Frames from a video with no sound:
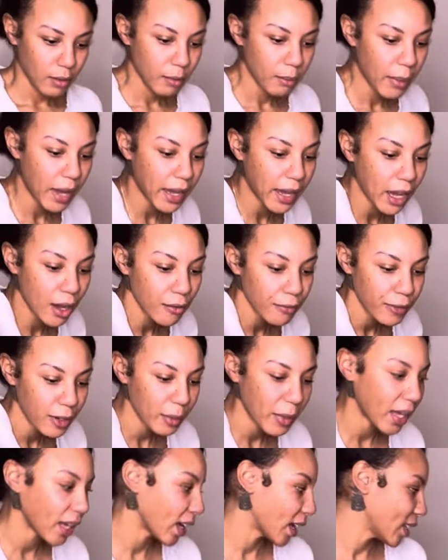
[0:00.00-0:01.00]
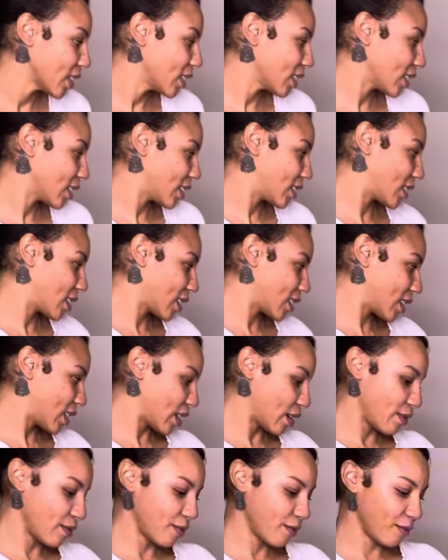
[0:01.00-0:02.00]
My gown for my guests is just
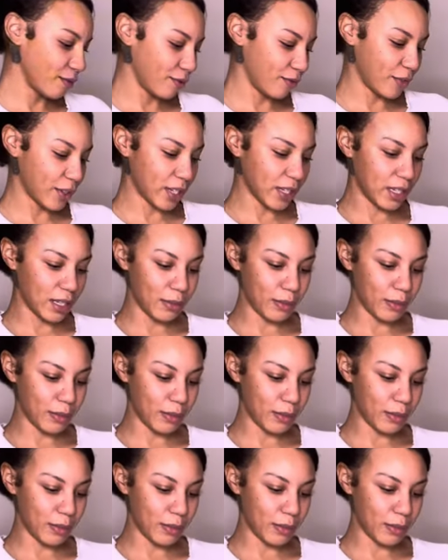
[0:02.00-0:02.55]
really